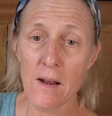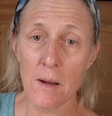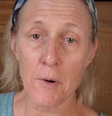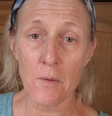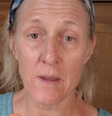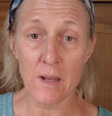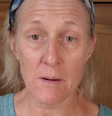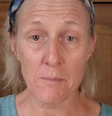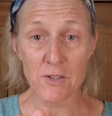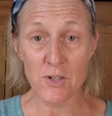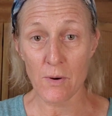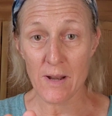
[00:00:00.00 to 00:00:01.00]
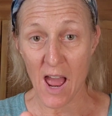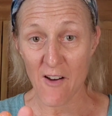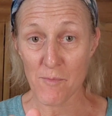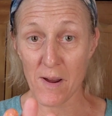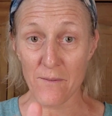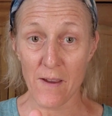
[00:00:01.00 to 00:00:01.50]
I'm only going to be doing
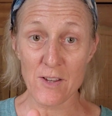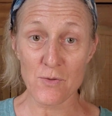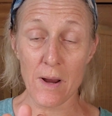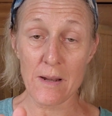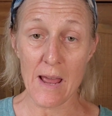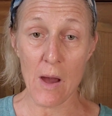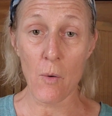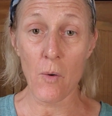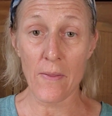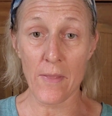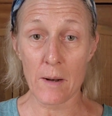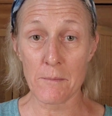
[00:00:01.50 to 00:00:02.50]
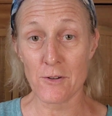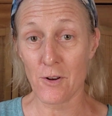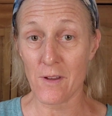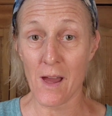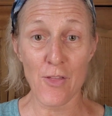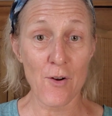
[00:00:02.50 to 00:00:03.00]
half my face right now, and then I'm going to
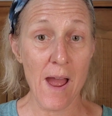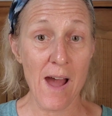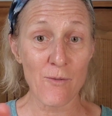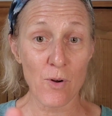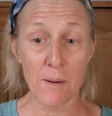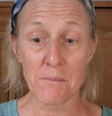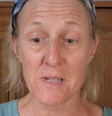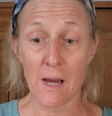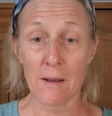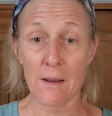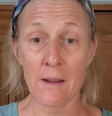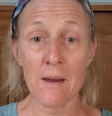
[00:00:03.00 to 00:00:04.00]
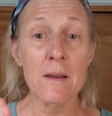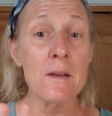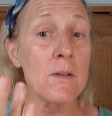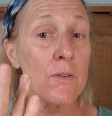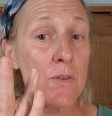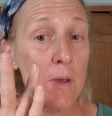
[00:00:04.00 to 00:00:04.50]
do the other half when I'm done.
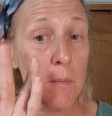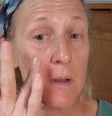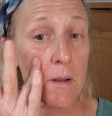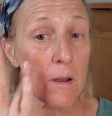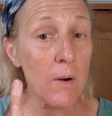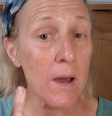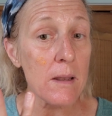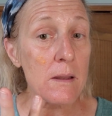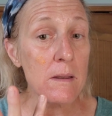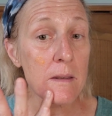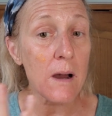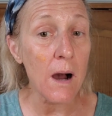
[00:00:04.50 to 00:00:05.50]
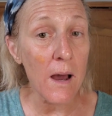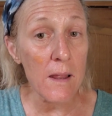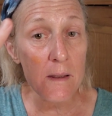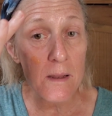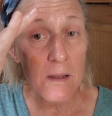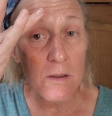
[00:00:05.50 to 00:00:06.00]
So I'm going to go ahead and dot,
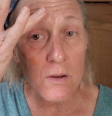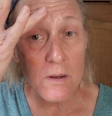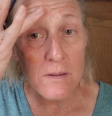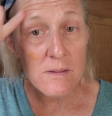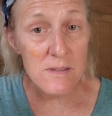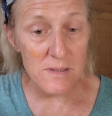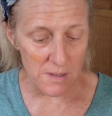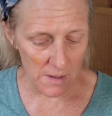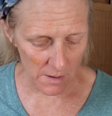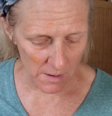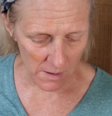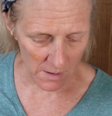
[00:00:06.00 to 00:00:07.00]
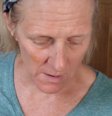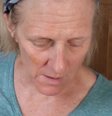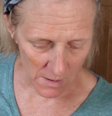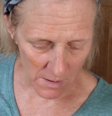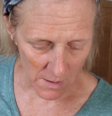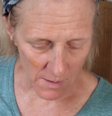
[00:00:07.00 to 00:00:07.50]
and you can see
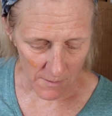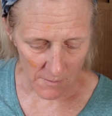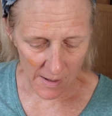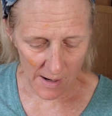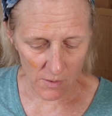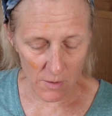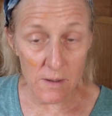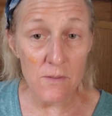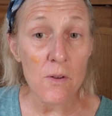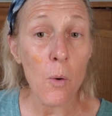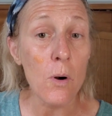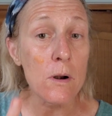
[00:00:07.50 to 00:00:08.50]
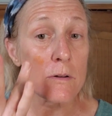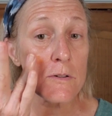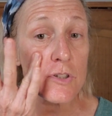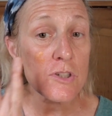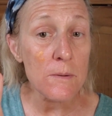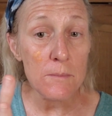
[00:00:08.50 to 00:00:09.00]
how it's
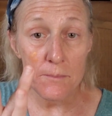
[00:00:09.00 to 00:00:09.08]
orange.